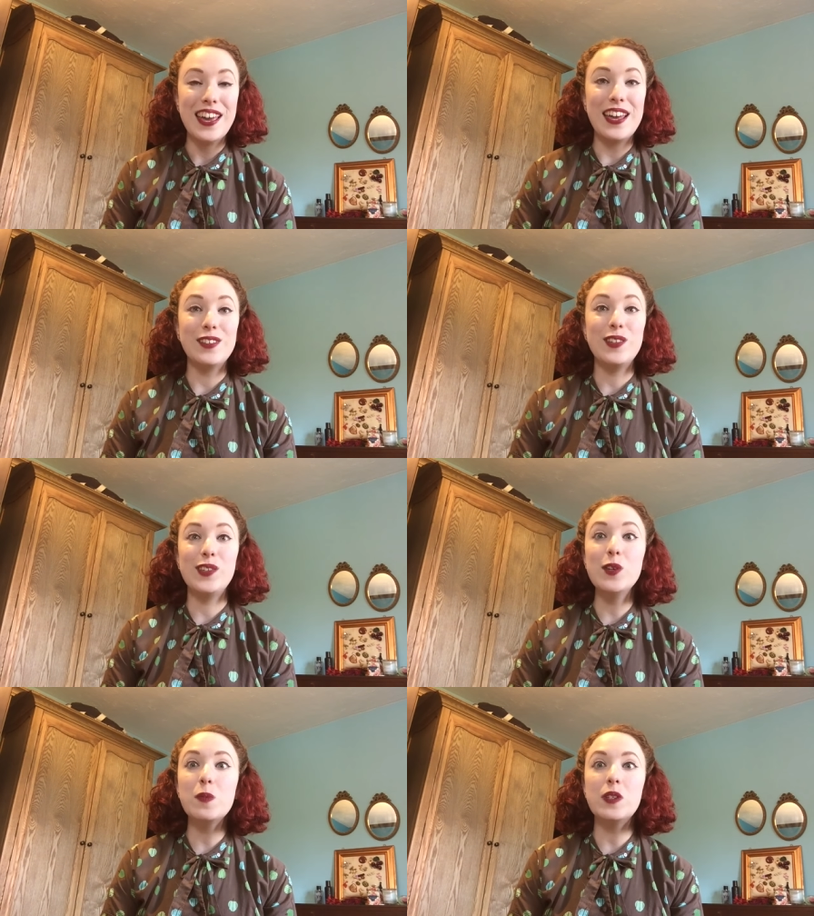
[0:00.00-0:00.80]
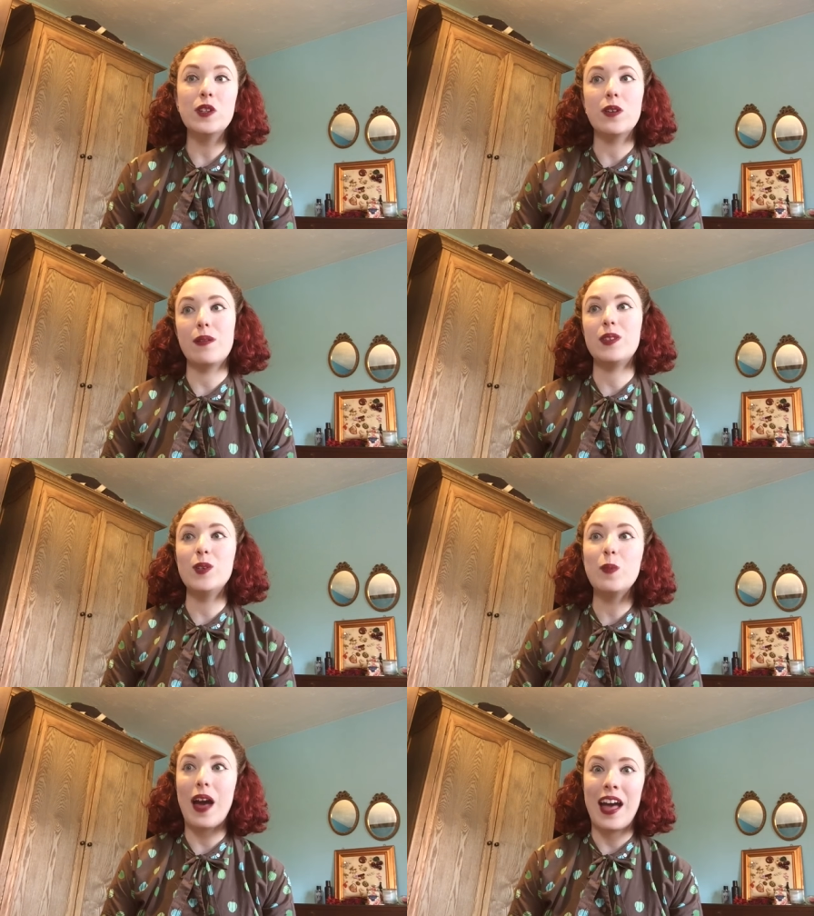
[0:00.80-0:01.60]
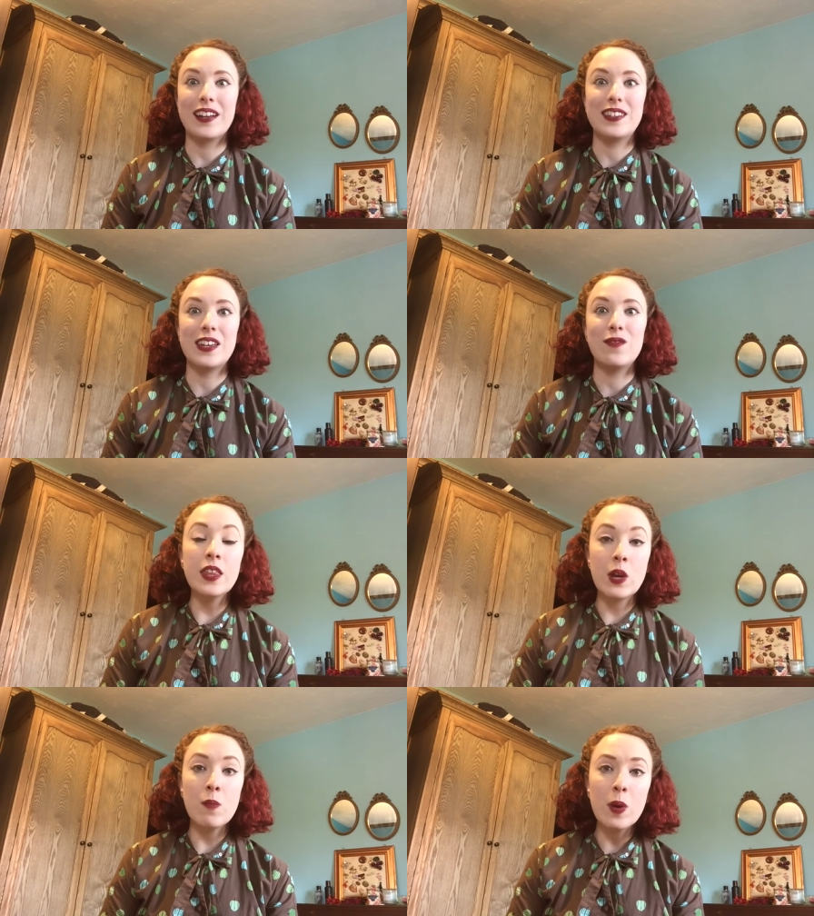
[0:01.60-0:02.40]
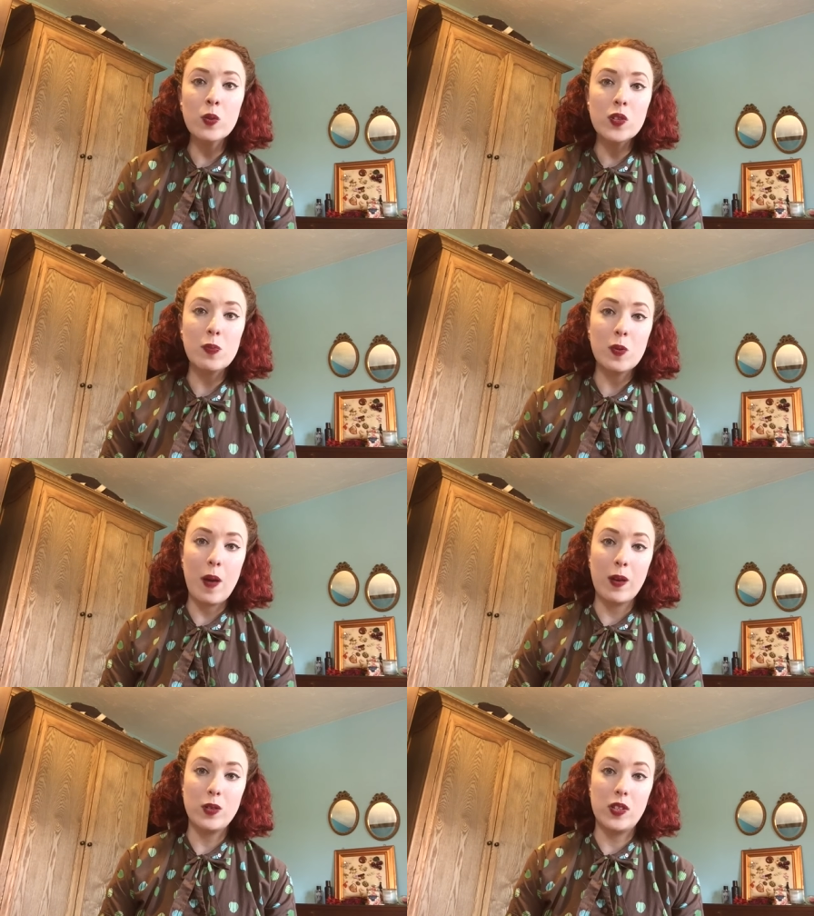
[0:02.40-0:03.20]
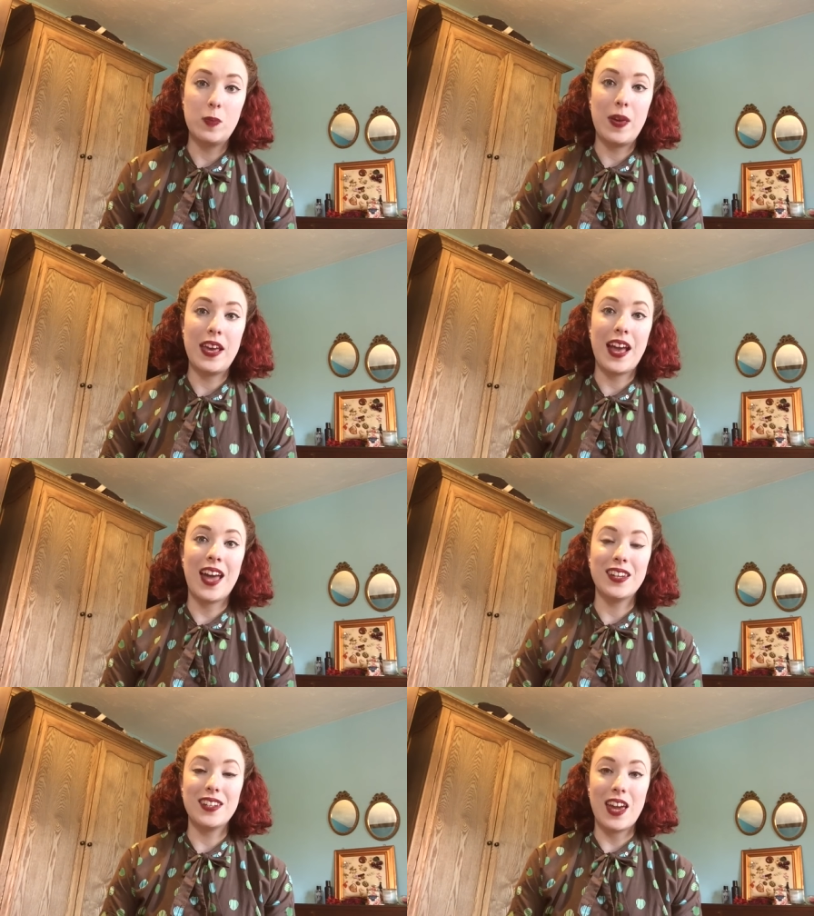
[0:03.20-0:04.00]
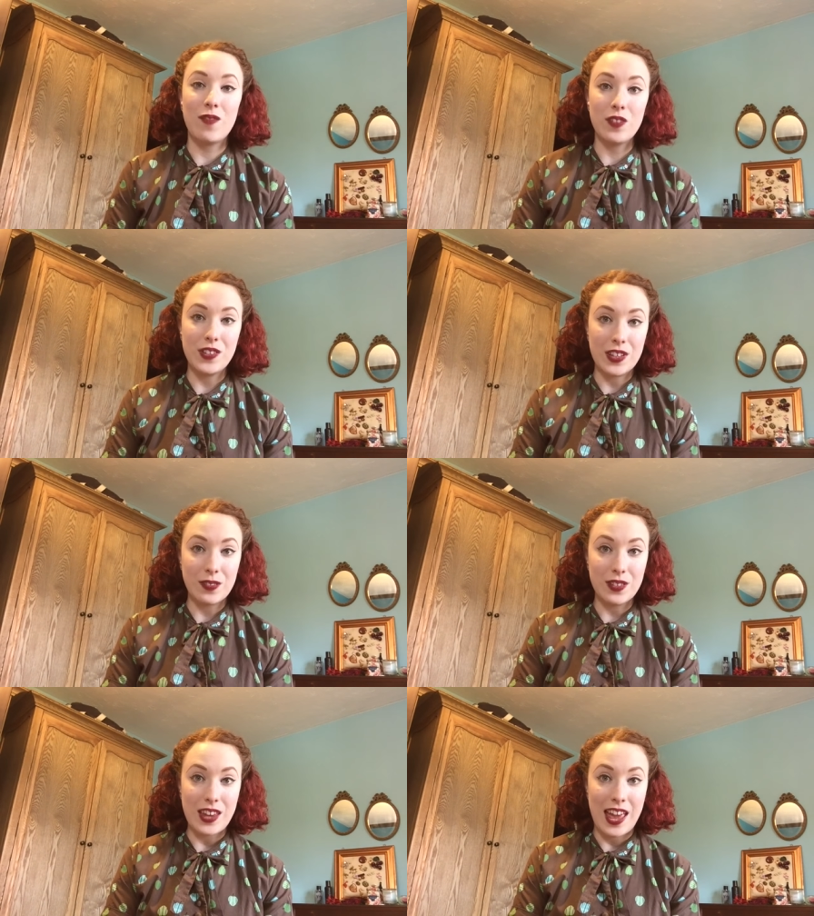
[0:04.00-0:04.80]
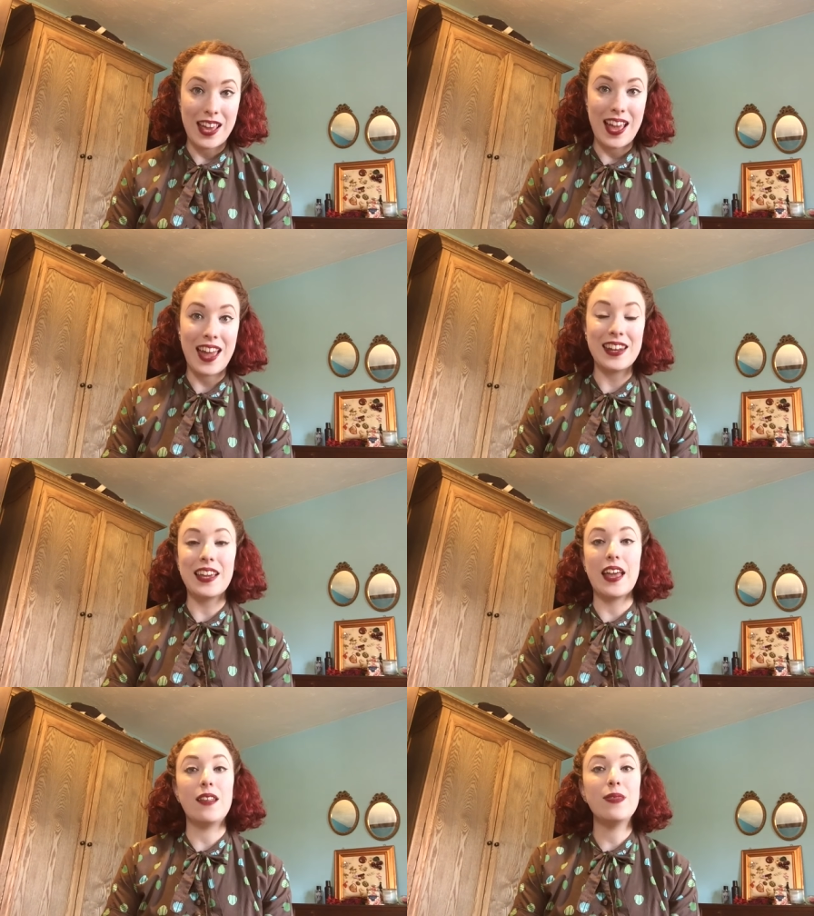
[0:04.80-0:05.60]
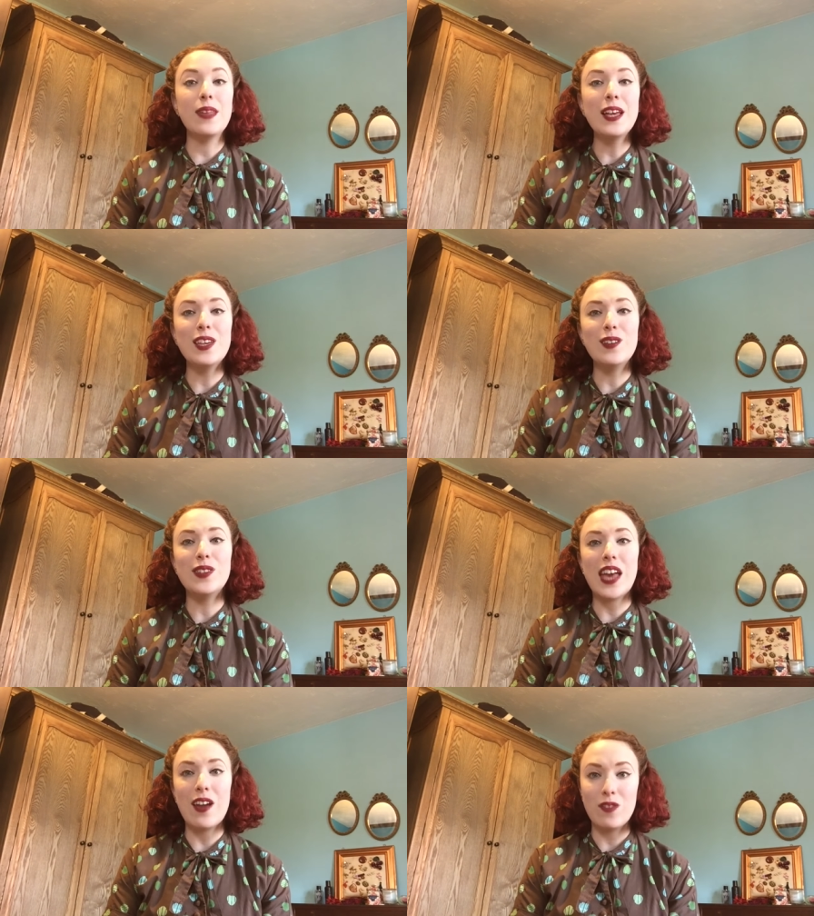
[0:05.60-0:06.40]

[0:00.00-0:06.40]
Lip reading: It's super, super, super active. There are multiple posts being added every single day. And again, thank you to